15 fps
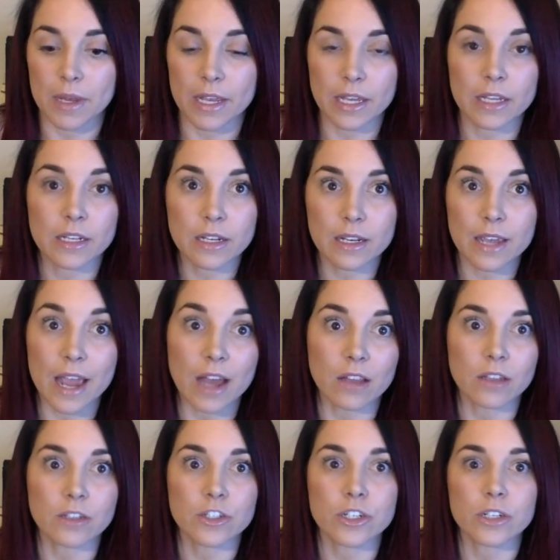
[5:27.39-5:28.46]
in a
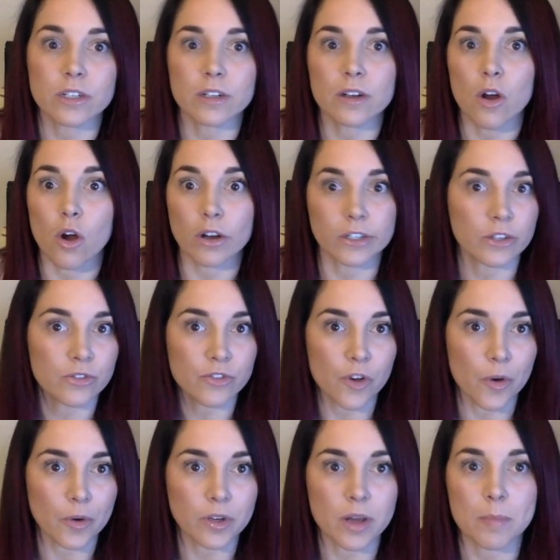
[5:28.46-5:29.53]
calendar on your
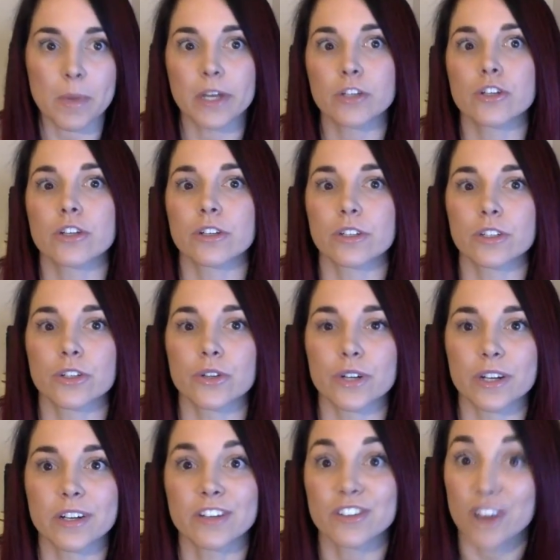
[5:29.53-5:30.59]
phone and make sure
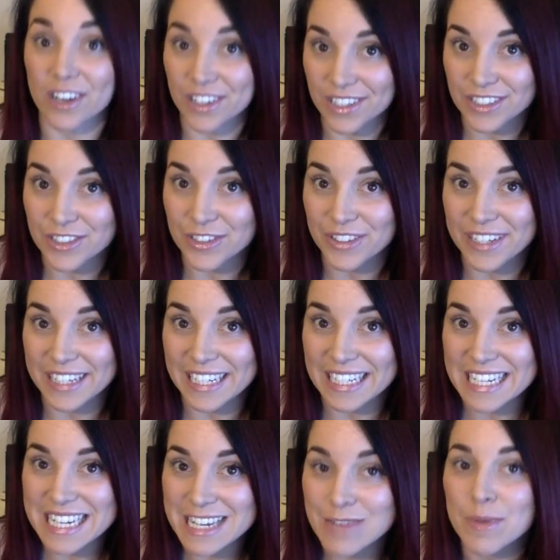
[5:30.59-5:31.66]
you're not answering
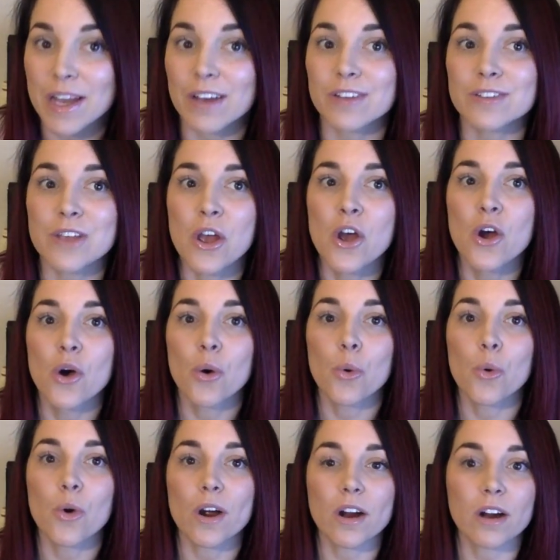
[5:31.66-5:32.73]
any emails
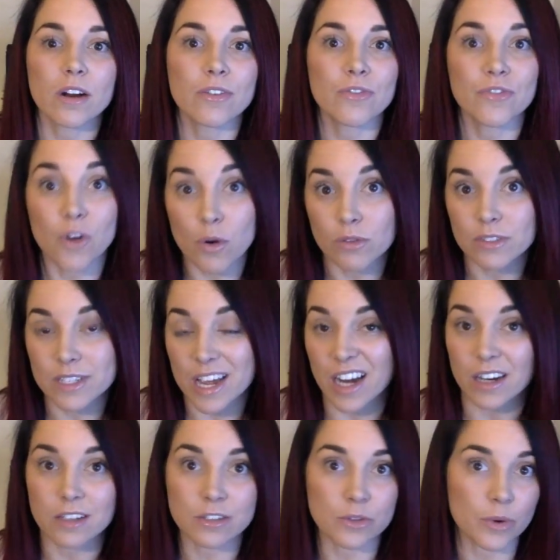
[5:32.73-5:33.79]
or phone
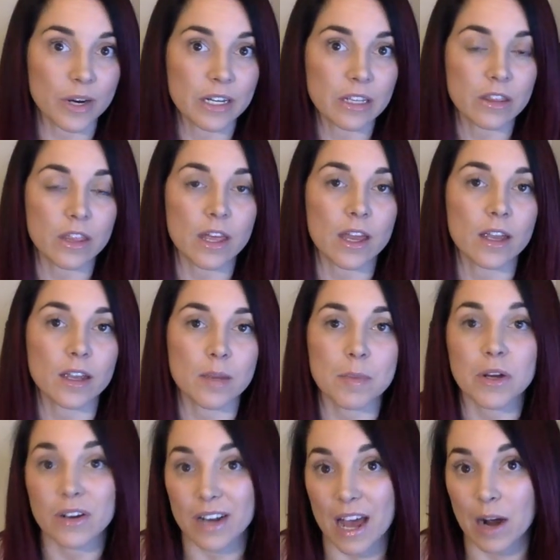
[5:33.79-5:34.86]
texts or anything
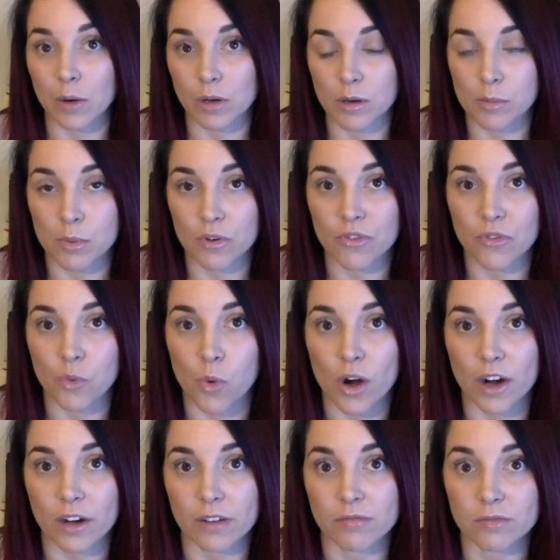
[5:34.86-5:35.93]
about an hour
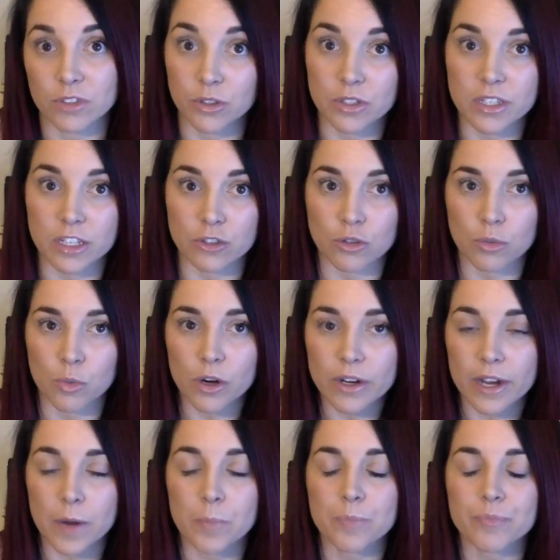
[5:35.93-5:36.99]
before your scheduled
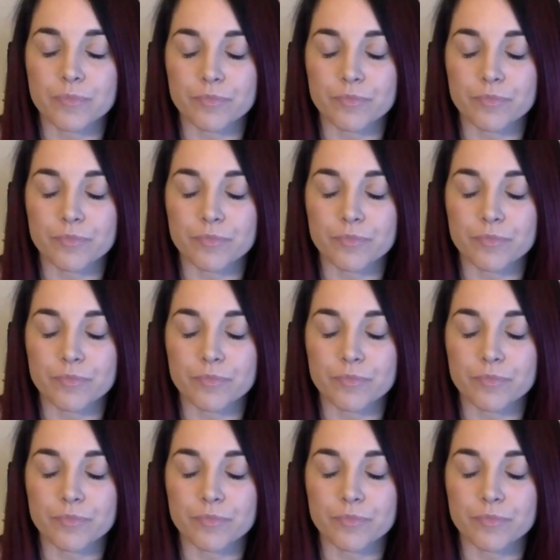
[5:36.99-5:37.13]
workout.